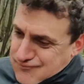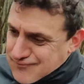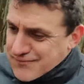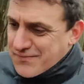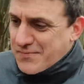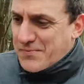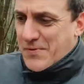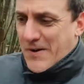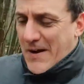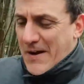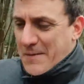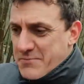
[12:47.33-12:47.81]

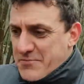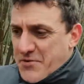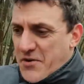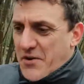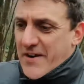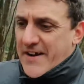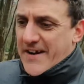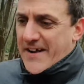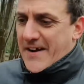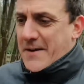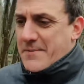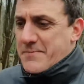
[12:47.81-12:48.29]
I'm
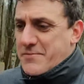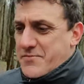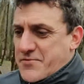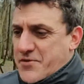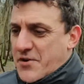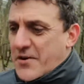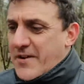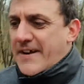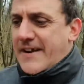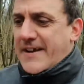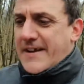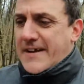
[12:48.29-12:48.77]

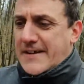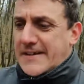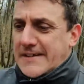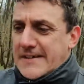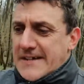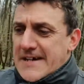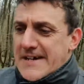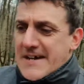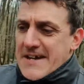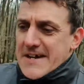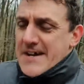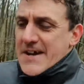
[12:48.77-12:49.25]

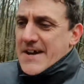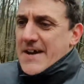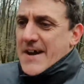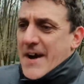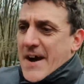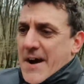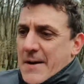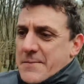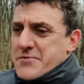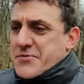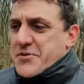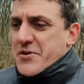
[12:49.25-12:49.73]

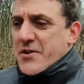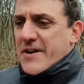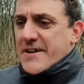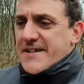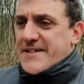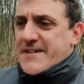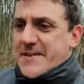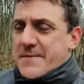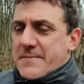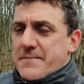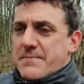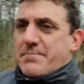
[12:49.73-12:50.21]
trying
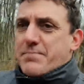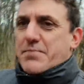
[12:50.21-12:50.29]
to